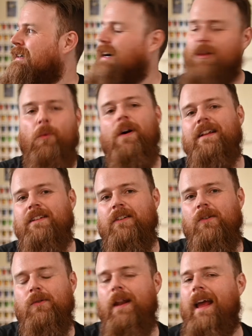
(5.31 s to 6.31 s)
otherwise
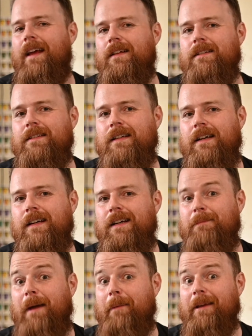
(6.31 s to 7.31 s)
known as
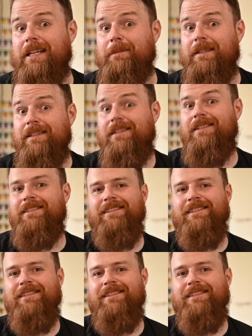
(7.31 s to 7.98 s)
my basement.